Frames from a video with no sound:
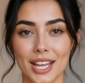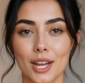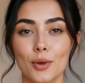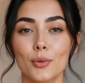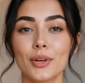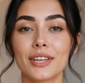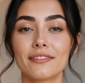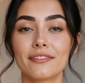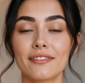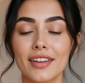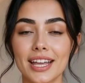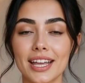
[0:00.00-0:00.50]

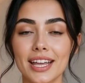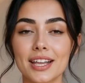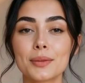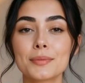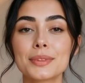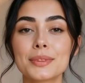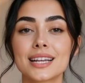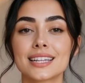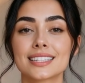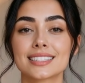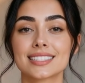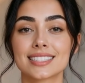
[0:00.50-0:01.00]
We fail
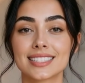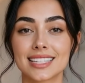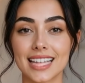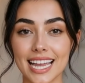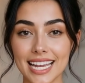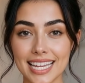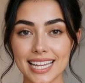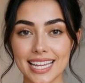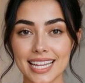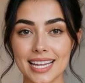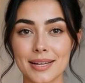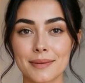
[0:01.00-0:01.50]
because
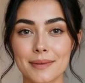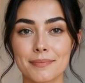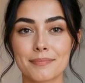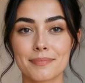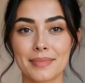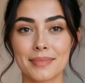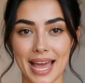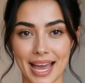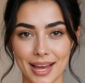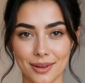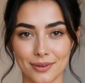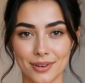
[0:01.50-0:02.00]
lighting,
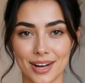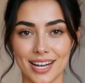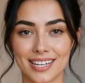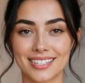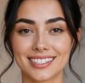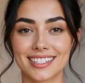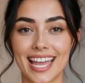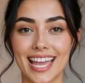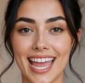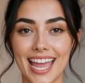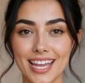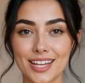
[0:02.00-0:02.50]

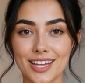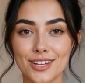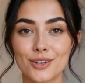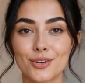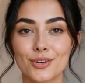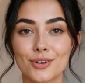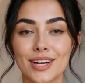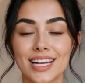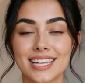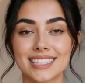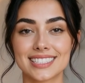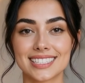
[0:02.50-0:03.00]
background,
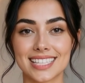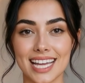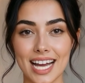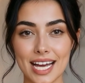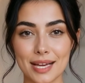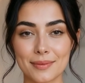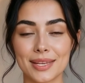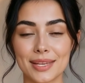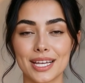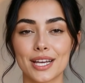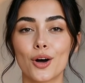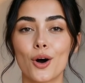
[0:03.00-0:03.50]
angle, and
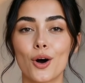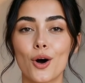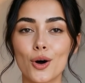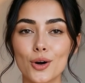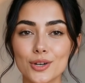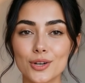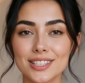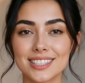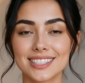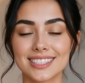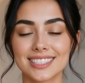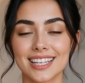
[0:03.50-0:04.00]
timing
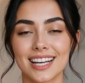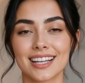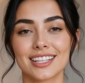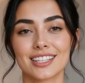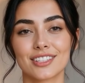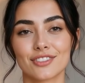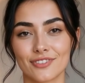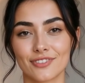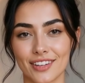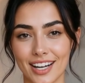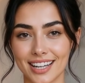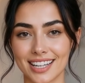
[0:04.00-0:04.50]
all decide
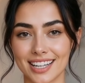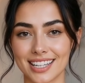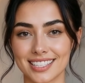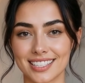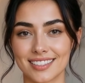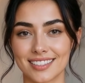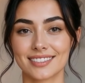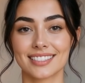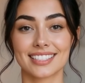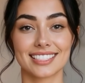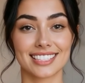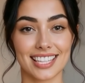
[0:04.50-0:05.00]
to fight us
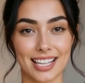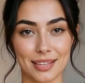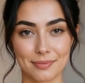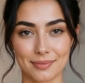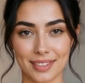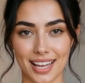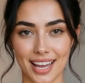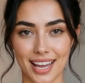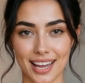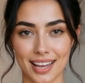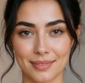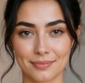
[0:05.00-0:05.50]
at the same
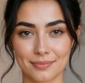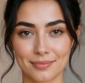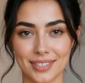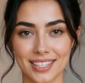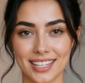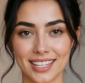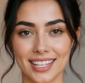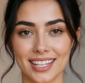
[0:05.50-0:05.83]
time.